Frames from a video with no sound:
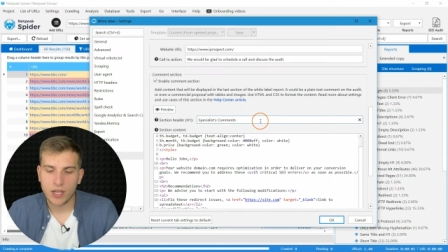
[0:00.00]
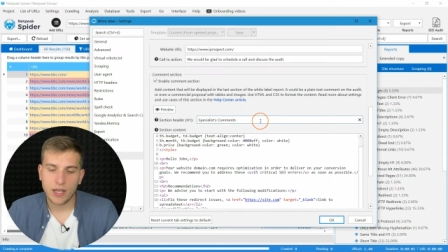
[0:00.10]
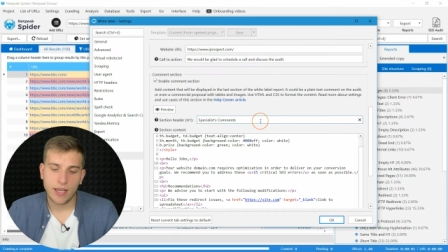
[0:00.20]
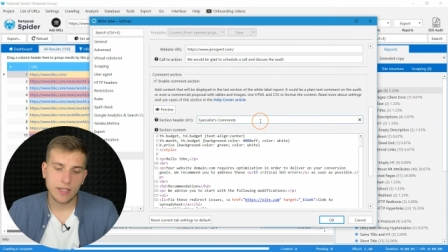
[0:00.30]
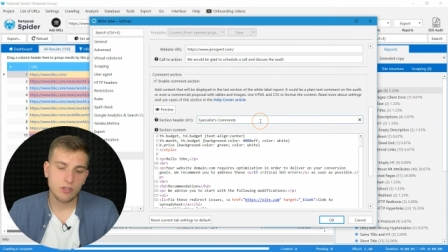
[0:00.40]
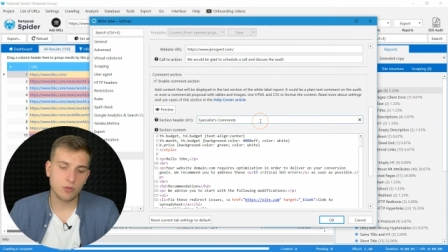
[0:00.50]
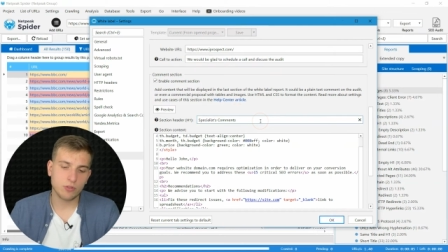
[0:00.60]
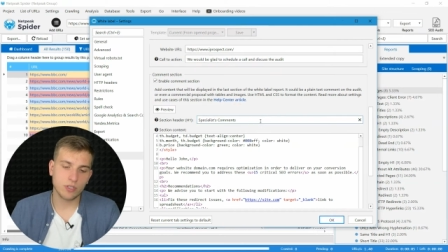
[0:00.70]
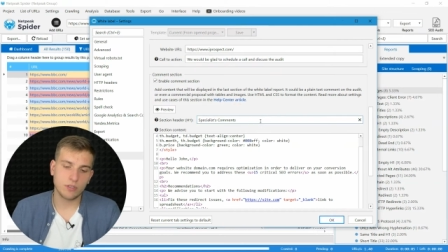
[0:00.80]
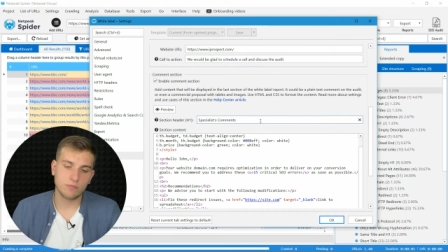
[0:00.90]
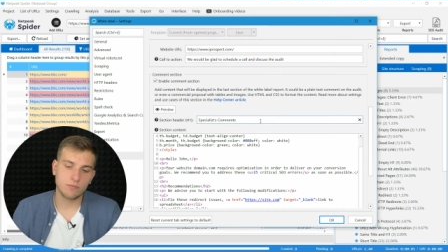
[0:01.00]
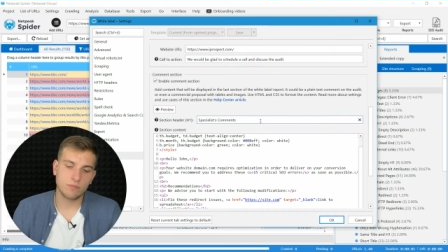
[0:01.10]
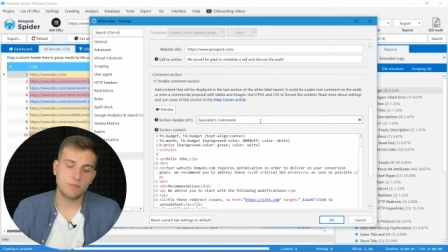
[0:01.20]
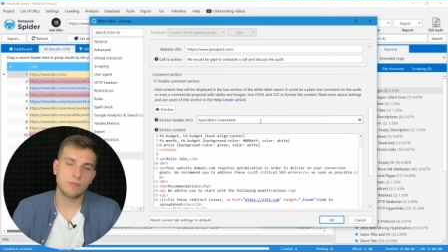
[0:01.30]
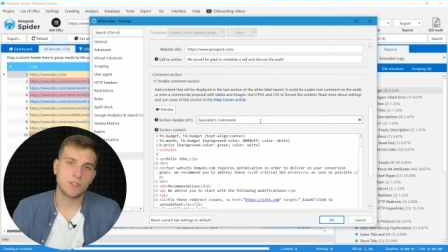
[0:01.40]
Add your
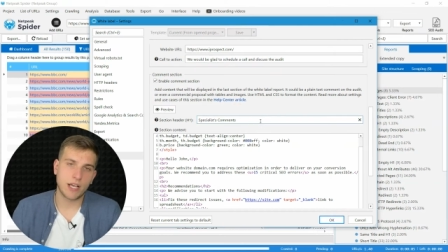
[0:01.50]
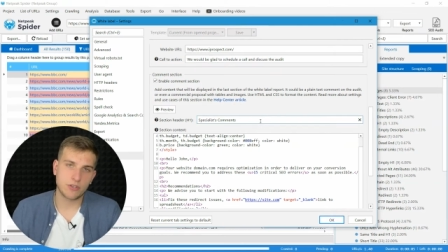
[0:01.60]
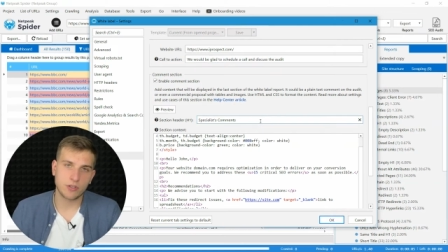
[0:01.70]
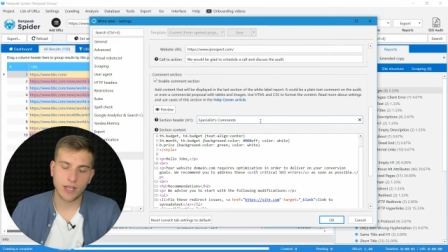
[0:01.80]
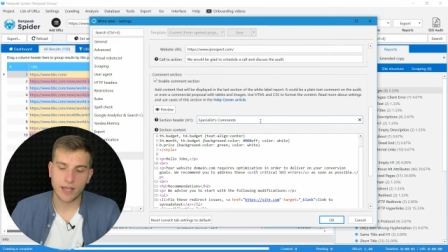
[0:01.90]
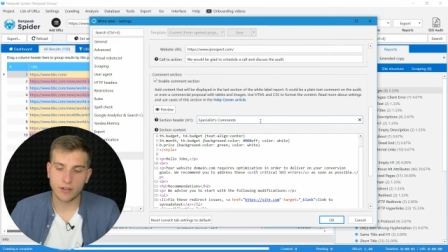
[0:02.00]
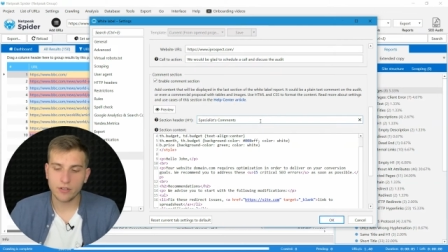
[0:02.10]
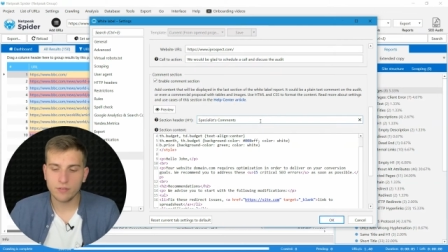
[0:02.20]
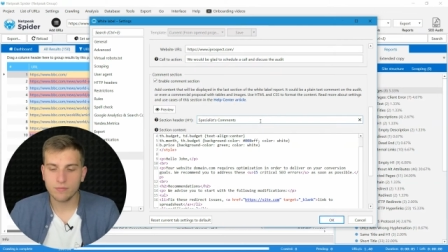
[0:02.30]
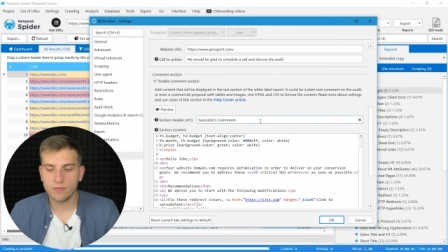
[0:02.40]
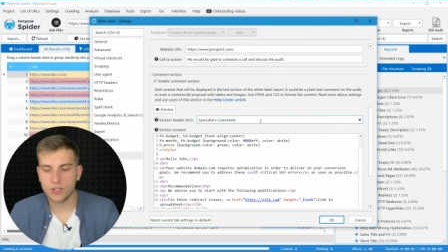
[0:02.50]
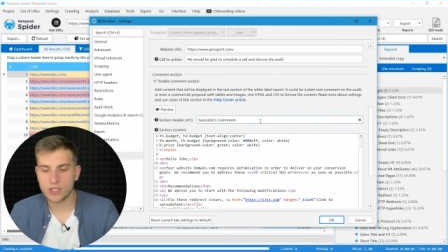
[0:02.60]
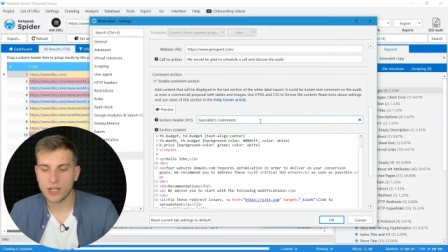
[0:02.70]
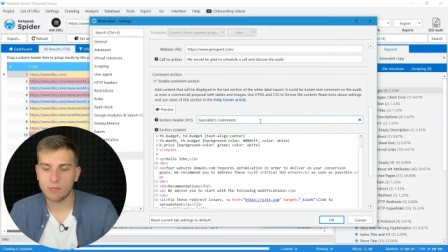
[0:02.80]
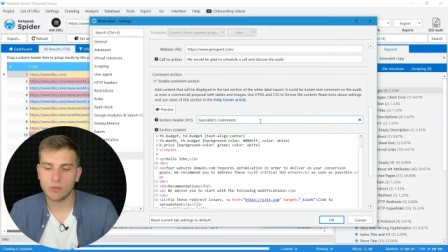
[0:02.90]
section header, for
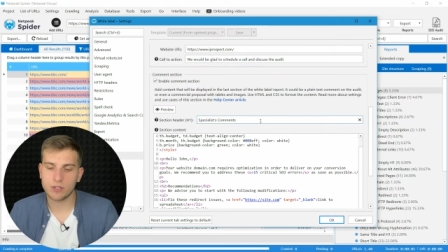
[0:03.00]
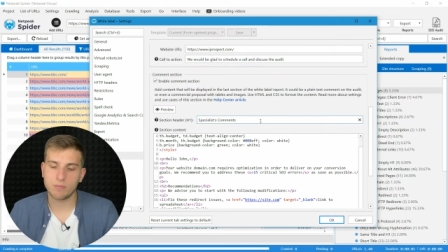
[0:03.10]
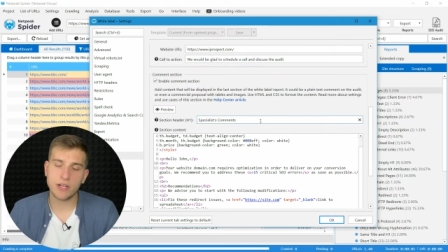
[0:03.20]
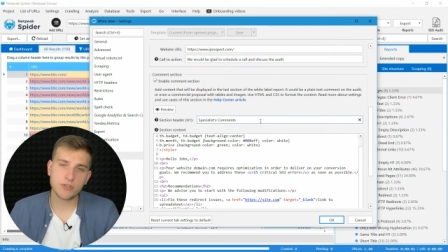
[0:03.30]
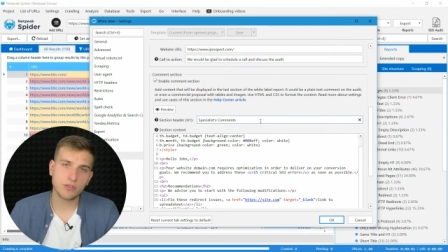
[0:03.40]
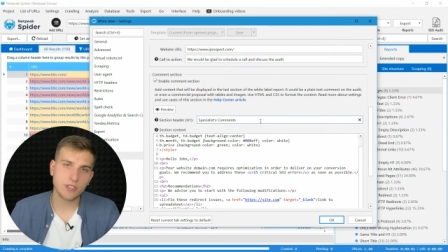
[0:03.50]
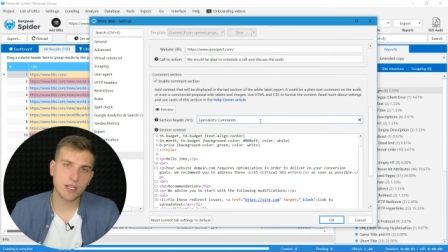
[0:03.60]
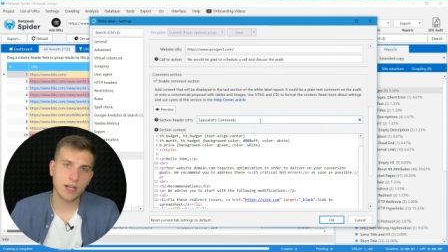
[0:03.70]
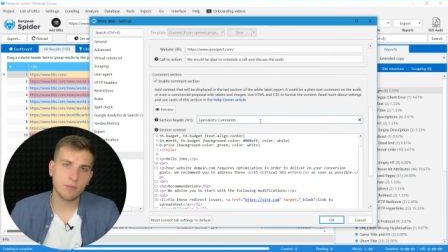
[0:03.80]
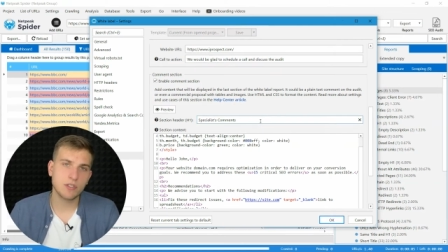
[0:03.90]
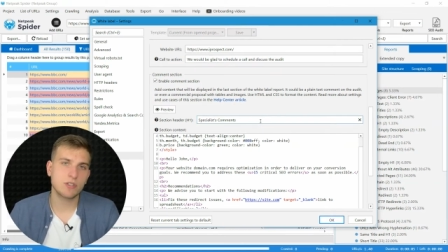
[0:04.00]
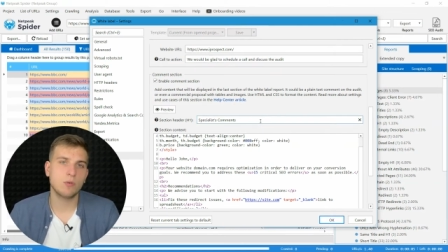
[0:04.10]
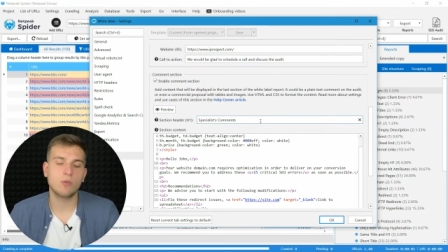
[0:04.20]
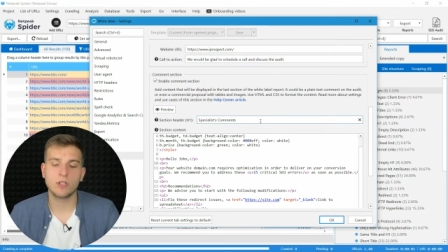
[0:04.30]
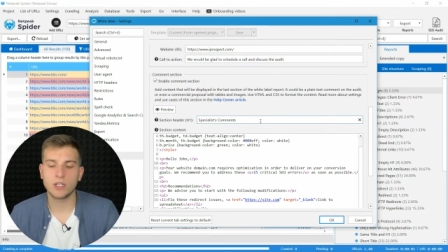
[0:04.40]
example, specialist comments
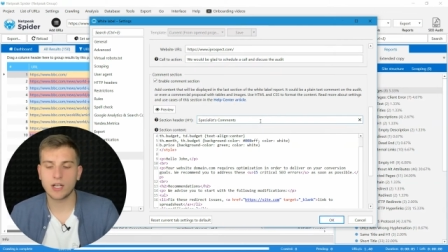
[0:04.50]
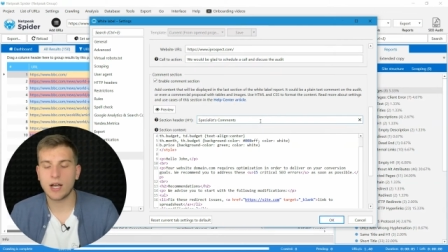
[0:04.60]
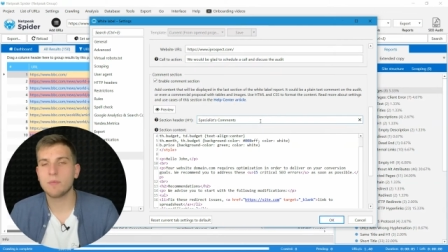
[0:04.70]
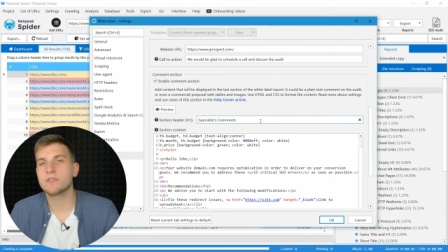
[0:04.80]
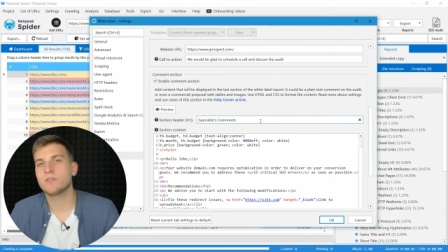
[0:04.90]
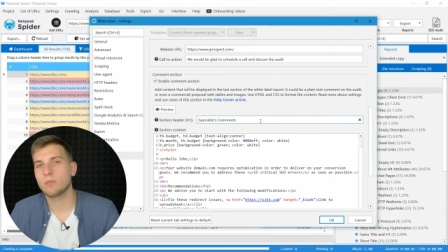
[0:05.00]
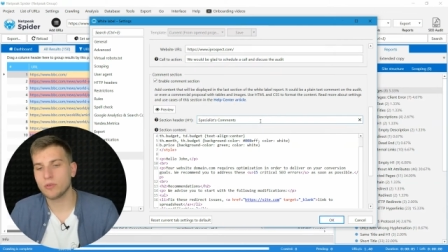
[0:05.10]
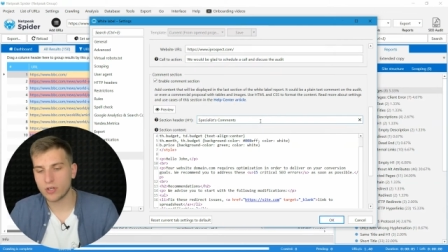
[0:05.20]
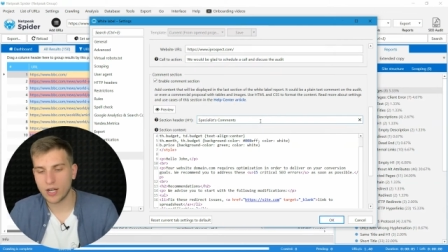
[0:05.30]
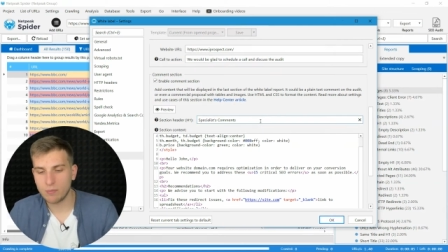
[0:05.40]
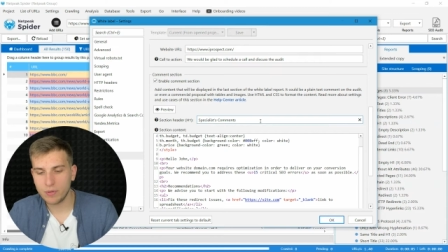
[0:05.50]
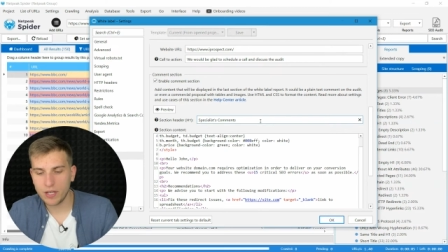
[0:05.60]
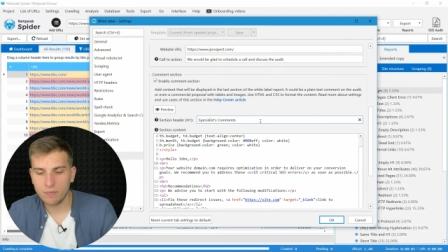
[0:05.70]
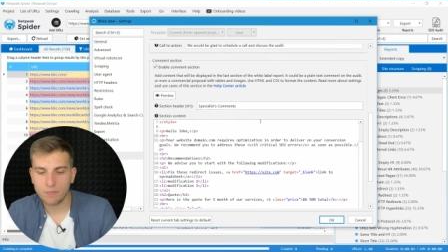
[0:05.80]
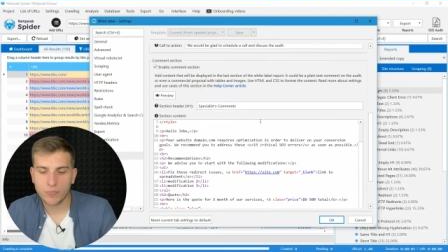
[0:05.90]
or comments from your company,